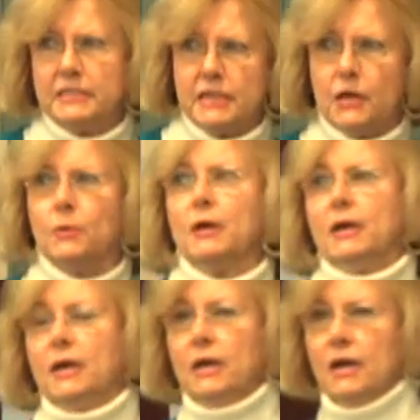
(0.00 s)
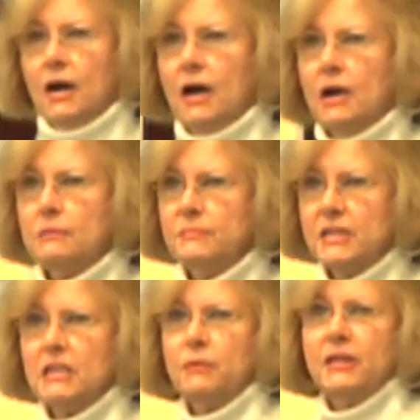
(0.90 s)
So um,
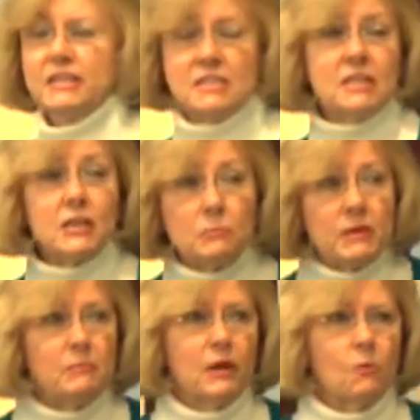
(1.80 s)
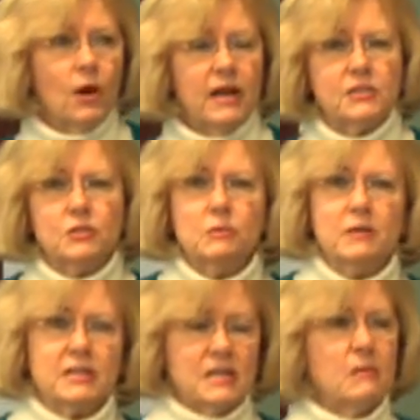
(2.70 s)
anyway, that's a little bit about what I do
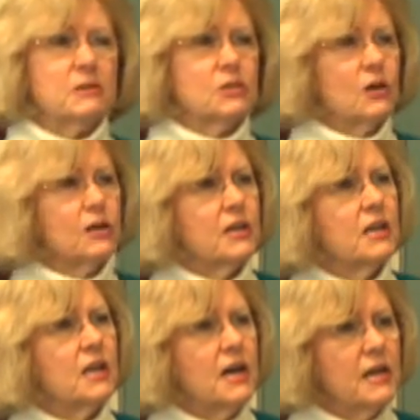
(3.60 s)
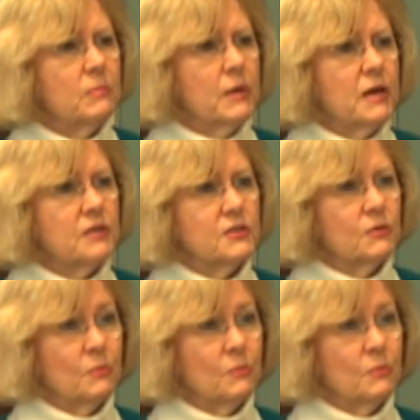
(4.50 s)
because I'll be talking a lot about